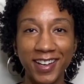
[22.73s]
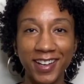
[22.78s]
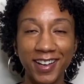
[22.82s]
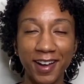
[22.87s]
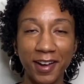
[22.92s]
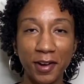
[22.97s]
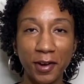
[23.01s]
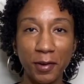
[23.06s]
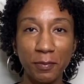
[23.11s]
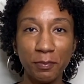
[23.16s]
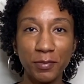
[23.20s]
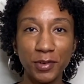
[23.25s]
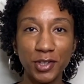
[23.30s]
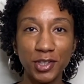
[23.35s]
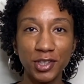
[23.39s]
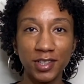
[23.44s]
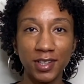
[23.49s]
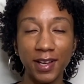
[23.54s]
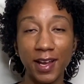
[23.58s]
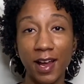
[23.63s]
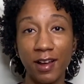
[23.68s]

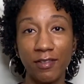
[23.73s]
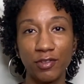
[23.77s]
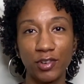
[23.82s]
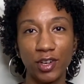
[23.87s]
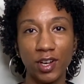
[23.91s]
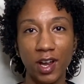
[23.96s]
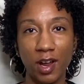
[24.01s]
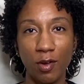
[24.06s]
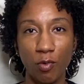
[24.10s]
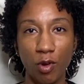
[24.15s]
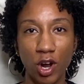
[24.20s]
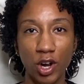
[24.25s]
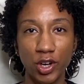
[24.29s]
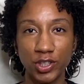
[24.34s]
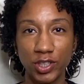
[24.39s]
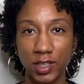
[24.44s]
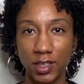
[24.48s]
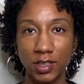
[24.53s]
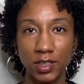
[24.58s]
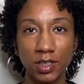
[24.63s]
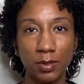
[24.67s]
Usually after I wash
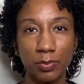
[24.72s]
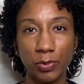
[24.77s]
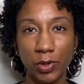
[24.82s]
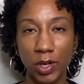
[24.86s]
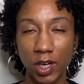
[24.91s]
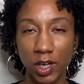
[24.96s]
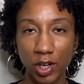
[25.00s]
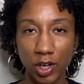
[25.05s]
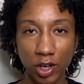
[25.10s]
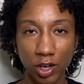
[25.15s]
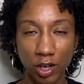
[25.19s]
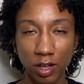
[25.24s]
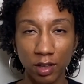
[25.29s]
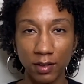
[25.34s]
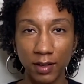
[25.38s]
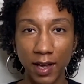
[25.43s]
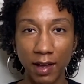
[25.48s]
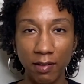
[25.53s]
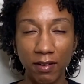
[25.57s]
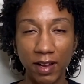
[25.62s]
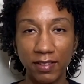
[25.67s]
it, it's pretty
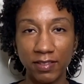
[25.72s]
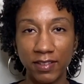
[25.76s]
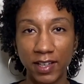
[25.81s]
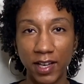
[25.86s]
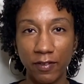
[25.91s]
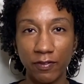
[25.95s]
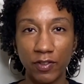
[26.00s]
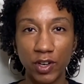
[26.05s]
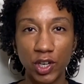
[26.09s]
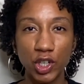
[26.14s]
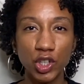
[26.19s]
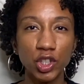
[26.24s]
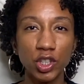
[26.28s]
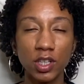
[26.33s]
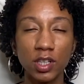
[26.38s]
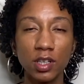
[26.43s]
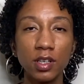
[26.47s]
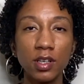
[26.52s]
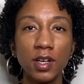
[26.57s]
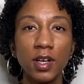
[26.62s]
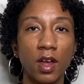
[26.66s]
curly. I like the
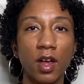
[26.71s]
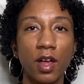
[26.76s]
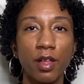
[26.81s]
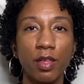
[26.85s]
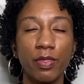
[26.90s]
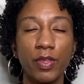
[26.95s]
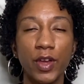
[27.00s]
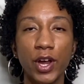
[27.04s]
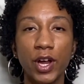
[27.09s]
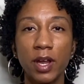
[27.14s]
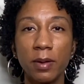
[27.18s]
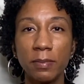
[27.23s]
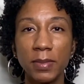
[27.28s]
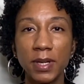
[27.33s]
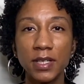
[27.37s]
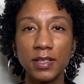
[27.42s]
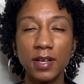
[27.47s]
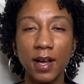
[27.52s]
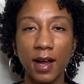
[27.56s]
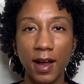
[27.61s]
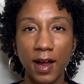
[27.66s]
definition. There can be
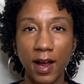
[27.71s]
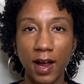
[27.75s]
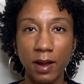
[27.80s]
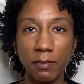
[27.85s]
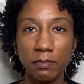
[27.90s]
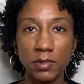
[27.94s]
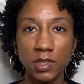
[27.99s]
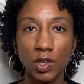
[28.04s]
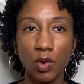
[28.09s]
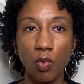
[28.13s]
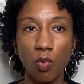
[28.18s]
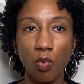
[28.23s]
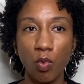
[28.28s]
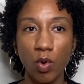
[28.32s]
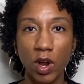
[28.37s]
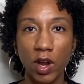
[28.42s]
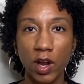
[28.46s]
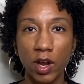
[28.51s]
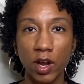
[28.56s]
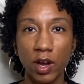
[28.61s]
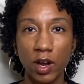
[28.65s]
times
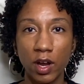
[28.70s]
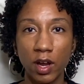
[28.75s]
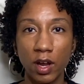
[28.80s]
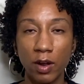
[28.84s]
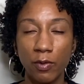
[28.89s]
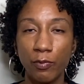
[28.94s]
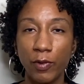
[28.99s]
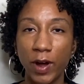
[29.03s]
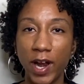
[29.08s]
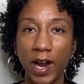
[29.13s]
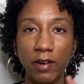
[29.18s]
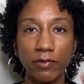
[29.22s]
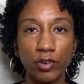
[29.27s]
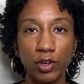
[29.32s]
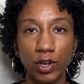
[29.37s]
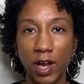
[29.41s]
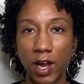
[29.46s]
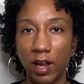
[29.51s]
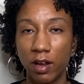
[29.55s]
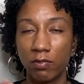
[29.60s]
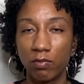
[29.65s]
where right after
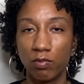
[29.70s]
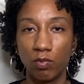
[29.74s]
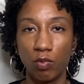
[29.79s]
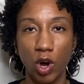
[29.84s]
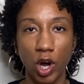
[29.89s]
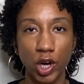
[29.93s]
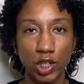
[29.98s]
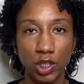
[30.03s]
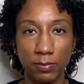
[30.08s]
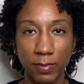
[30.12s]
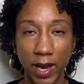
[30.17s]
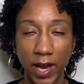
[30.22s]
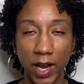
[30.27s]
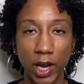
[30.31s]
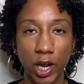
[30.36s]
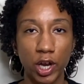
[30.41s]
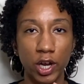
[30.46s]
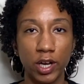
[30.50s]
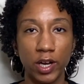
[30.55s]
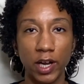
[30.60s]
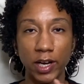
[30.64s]
I wash my
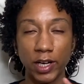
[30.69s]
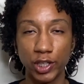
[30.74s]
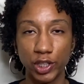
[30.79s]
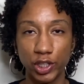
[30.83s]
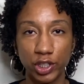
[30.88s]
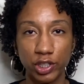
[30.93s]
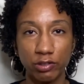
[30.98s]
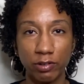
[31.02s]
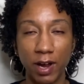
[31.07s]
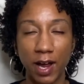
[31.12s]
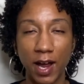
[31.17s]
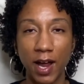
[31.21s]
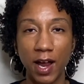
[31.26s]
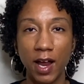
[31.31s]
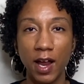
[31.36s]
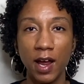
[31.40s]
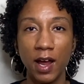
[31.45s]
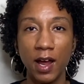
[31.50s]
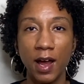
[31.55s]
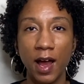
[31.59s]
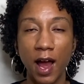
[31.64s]
hair and it's dry,
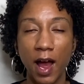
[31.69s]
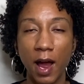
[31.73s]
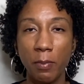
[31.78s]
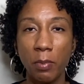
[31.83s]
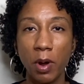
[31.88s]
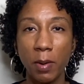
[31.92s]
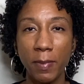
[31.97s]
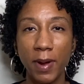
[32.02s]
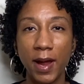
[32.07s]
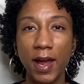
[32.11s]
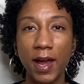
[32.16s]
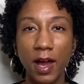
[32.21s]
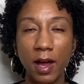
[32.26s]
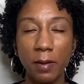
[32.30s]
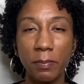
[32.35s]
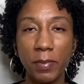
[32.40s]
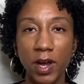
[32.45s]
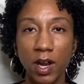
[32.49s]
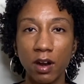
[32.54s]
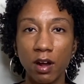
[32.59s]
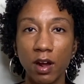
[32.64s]
I put my
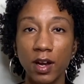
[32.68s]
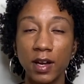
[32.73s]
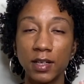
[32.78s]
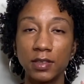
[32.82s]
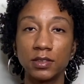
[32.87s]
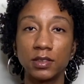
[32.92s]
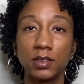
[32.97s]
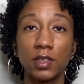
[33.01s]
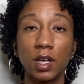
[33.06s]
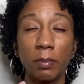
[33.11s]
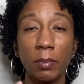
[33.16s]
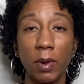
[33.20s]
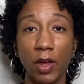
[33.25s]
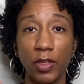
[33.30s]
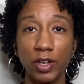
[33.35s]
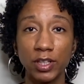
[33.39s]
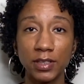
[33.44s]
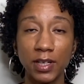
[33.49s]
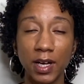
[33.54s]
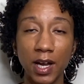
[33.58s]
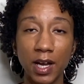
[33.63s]
headband on, and some
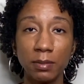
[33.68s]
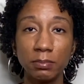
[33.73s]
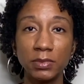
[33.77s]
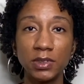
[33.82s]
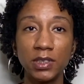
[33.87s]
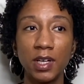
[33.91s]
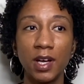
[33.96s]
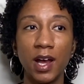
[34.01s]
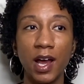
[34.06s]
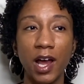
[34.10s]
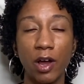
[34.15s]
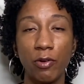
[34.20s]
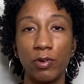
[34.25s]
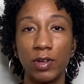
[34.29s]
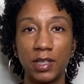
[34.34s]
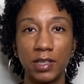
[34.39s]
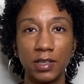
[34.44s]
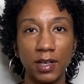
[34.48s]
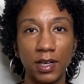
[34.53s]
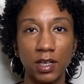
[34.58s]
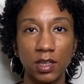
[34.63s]
other times I
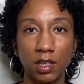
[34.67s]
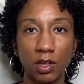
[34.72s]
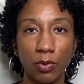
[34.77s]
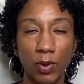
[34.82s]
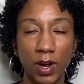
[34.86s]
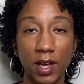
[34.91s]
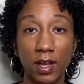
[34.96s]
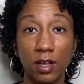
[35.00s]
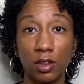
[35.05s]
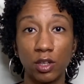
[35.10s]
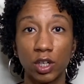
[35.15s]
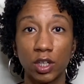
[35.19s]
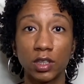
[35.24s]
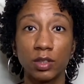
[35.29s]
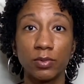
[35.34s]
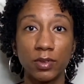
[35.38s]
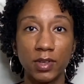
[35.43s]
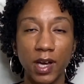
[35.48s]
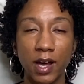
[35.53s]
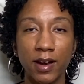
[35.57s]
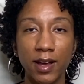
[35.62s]
really like the way it looks
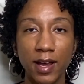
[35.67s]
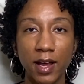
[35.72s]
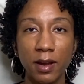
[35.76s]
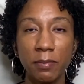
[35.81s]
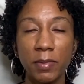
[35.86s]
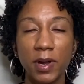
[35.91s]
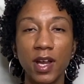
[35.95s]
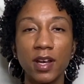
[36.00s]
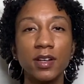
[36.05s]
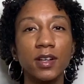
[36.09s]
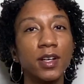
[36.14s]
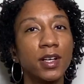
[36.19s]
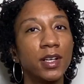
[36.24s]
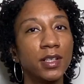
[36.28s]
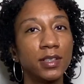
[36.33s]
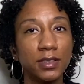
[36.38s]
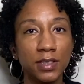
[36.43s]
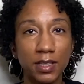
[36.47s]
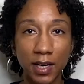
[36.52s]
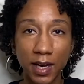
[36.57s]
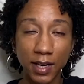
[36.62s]
without a headband.
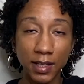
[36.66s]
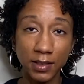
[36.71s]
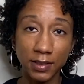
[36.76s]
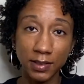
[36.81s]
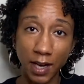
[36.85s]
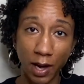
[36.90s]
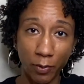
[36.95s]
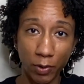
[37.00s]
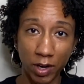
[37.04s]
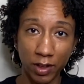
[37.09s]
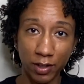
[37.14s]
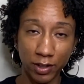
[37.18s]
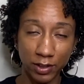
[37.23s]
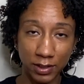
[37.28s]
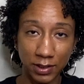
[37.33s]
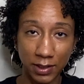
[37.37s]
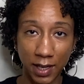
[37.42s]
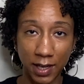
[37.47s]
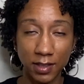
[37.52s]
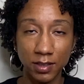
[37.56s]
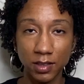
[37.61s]
Today is not one of those
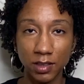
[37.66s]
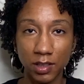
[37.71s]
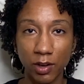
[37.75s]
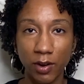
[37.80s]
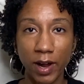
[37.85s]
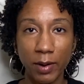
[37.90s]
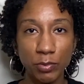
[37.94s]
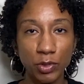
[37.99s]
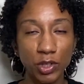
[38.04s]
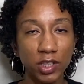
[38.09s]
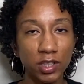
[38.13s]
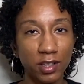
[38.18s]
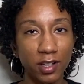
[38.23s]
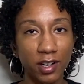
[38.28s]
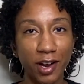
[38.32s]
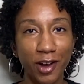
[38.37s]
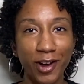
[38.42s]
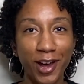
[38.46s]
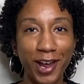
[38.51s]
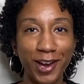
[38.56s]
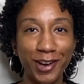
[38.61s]
days, so I'm just gonna
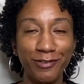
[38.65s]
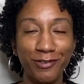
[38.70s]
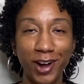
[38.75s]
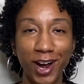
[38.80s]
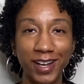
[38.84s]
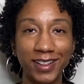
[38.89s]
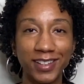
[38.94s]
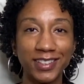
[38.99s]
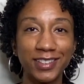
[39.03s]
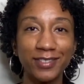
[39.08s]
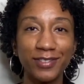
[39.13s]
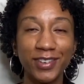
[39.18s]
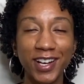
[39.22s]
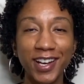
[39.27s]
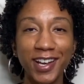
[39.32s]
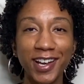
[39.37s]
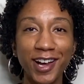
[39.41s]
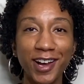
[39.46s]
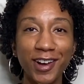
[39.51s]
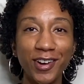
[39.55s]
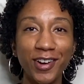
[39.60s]
go ahead and rock this
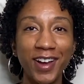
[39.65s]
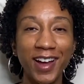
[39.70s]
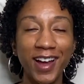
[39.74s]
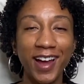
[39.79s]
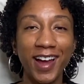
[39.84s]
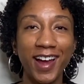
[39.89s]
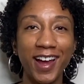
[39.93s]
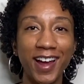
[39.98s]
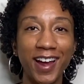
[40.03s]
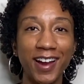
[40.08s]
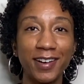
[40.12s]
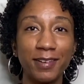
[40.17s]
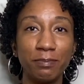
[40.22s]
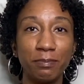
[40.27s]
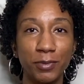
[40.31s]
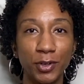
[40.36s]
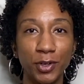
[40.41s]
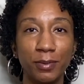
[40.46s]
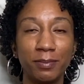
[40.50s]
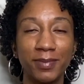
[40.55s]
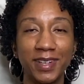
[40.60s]
video and
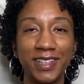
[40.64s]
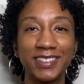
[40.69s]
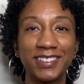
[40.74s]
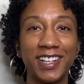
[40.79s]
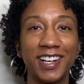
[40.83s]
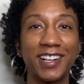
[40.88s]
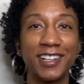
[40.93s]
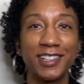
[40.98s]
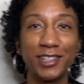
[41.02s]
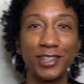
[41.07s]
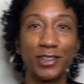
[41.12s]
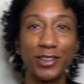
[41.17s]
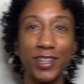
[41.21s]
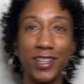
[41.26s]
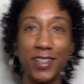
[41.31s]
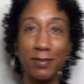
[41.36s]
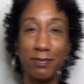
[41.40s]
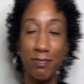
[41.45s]
boom, let's get into it.